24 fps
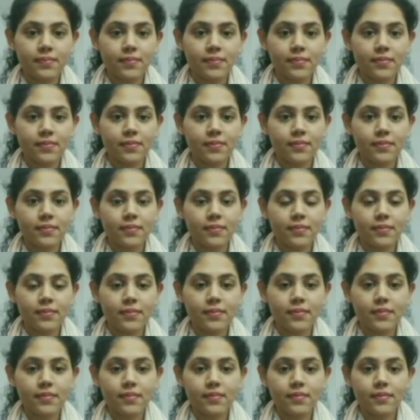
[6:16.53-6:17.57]

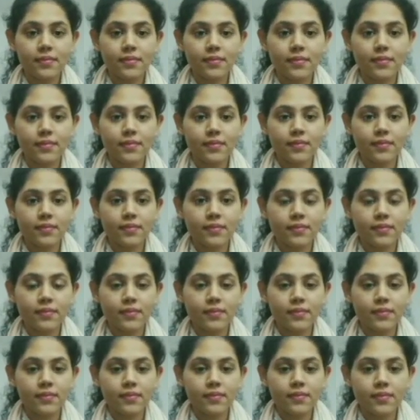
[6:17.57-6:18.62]

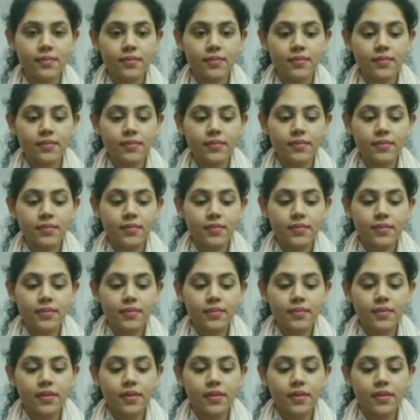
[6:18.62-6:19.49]
Nothing is said.